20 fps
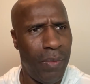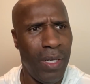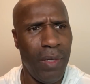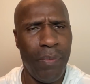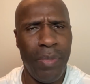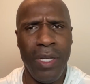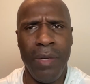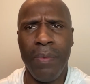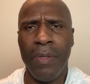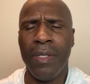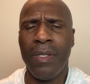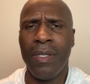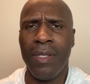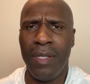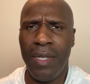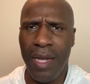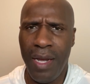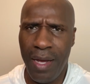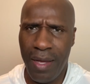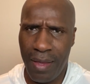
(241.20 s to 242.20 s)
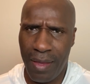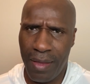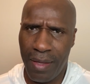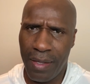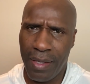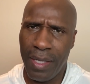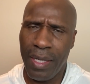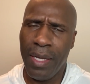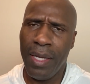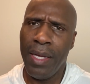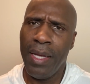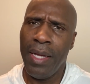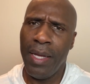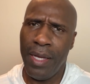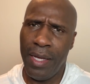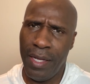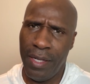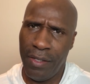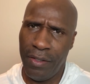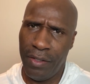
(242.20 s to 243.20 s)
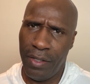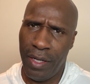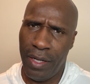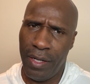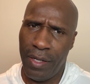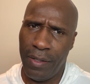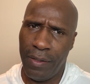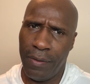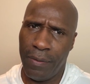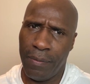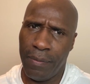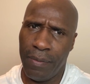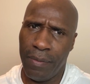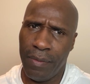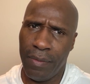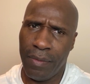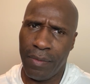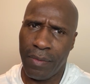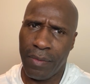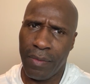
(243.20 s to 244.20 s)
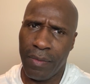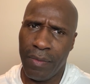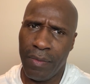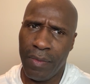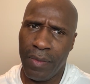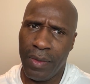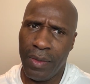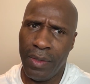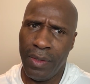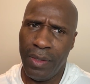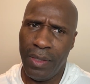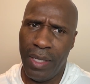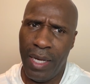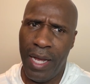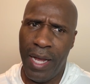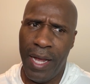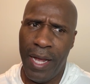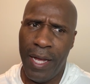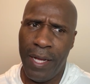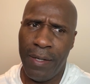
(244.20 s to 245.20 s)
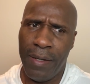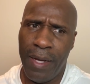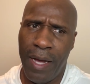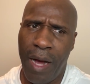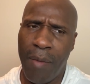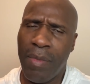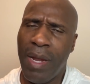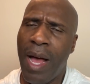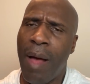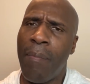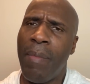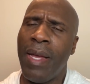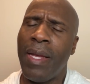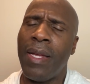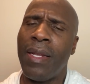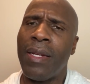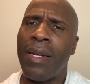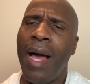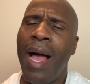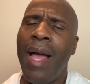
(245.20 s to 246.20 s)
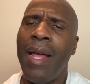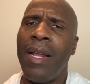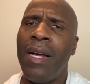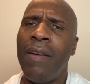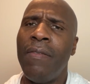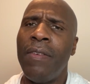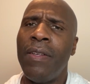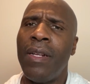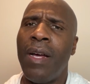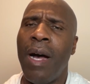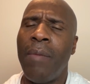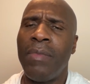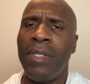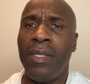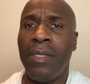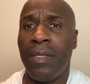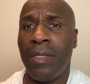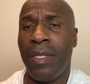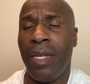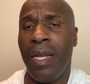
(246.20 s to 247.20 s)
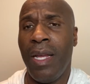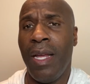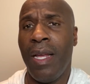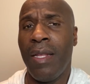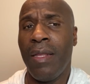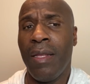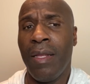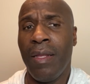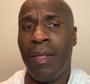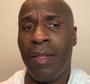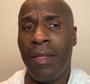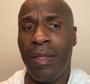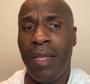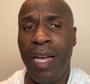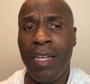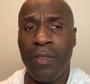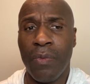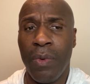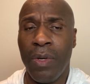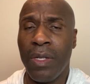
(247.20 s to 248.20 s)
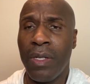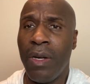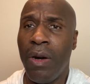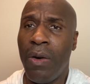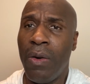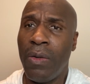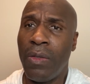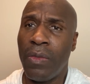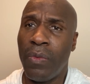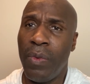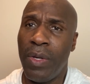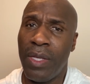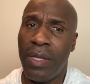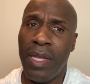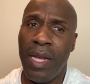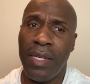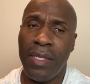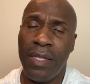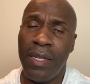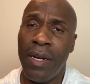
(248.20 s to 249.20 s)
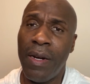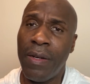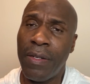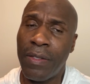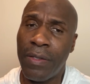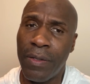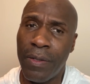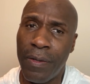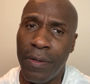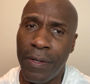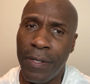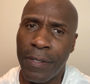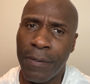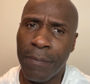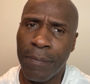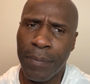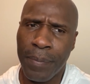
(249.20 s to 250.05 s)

beat people to death in jail. And I'm not making light of it. I'm just saying that's what goes with that territory.